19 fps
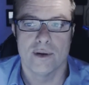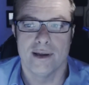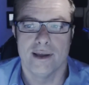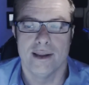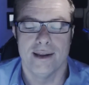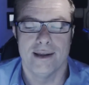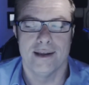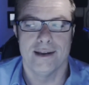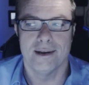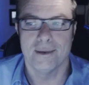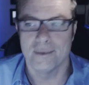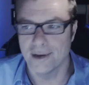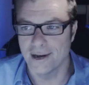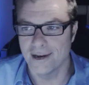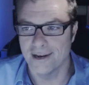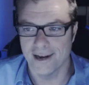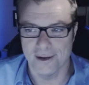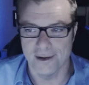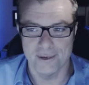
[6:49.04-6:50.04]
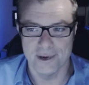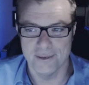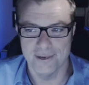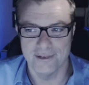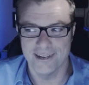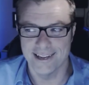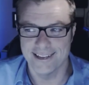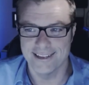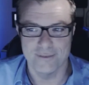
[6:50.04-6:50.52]
I don't mean to be
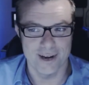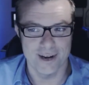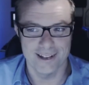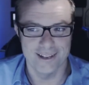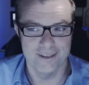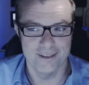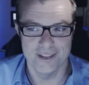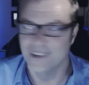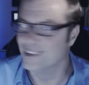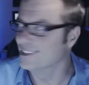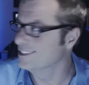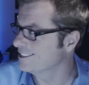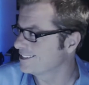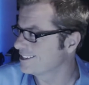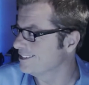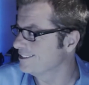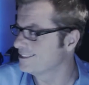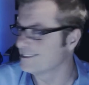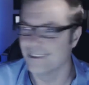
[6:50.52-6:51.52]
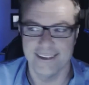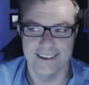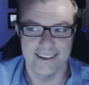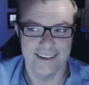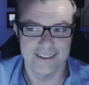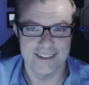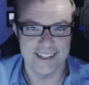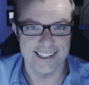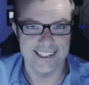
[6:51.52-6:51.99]
offensive, but I love doing this because
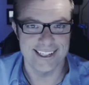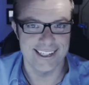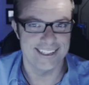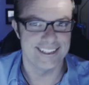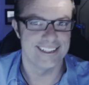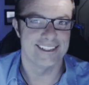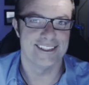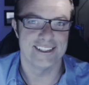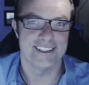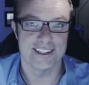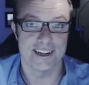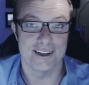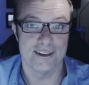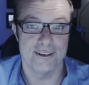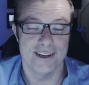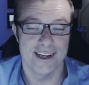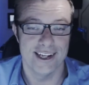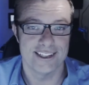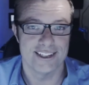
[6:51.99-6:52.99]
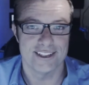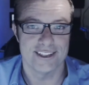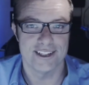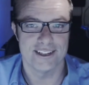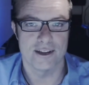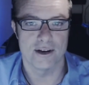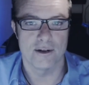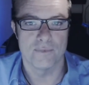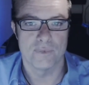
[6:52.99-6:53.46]
if she sees it, she's going to go nuts.
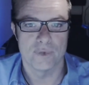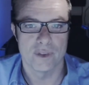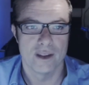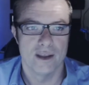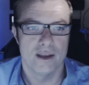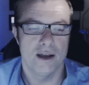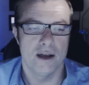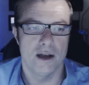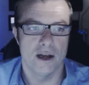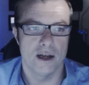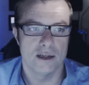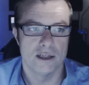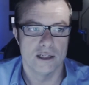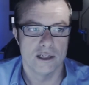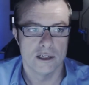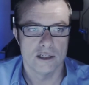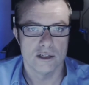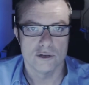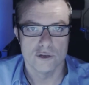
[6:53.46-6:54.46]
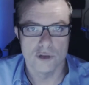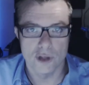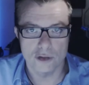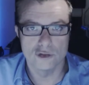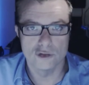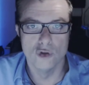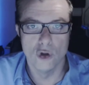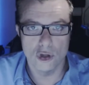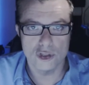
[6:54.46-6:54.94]
She's going to,
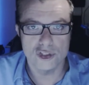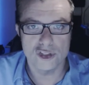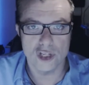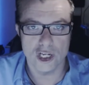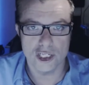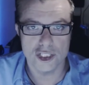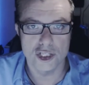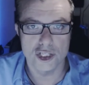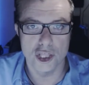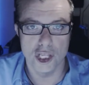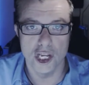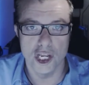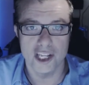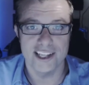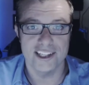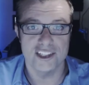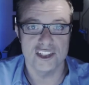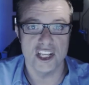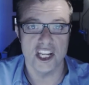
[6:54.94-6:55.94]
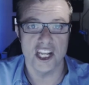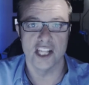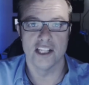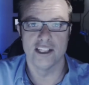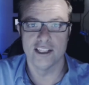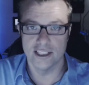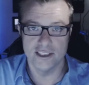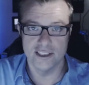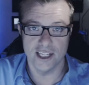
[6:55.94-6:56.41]
there's no such thing as
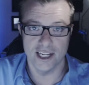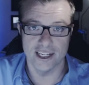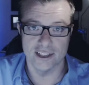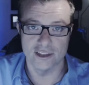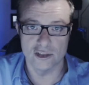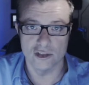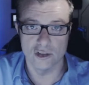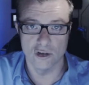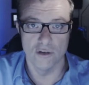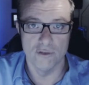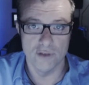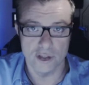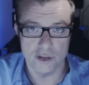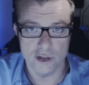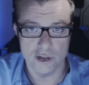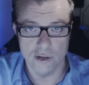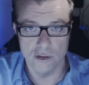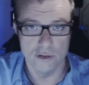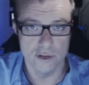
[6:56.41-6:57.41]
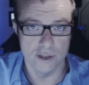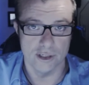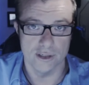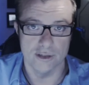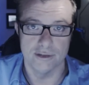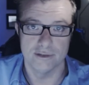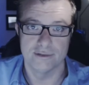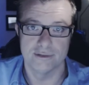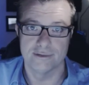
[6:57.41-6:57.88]
ADD in Soviet
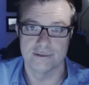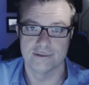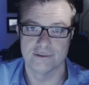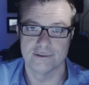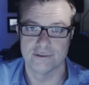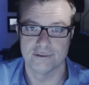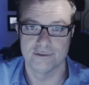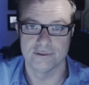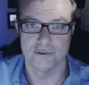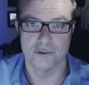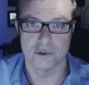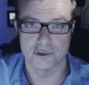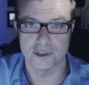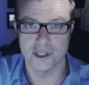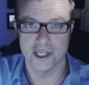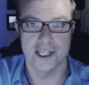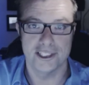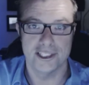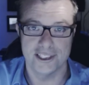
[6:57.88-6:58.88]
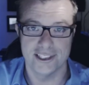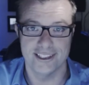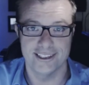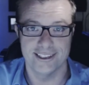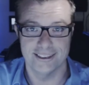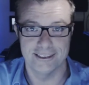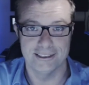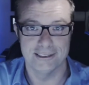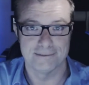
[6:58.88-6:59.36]
Union. Russia.
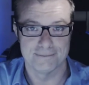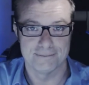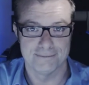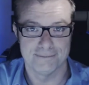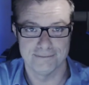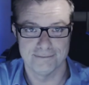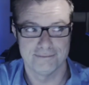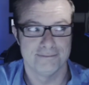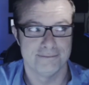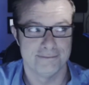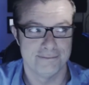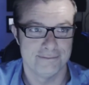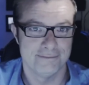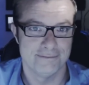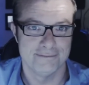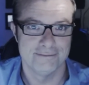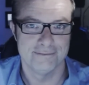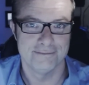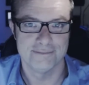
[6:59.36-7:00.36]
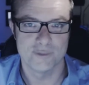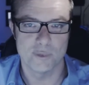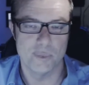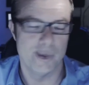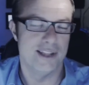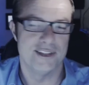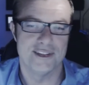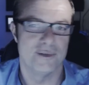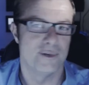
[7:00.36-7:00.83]

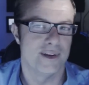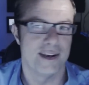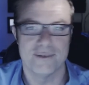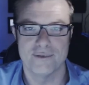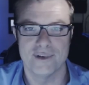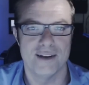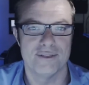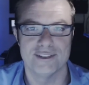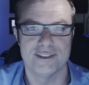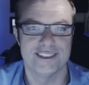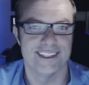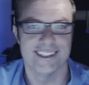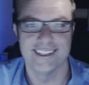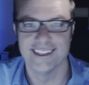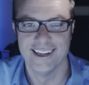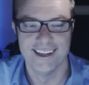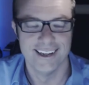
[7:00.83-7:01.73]
Depends on what I'm referencing.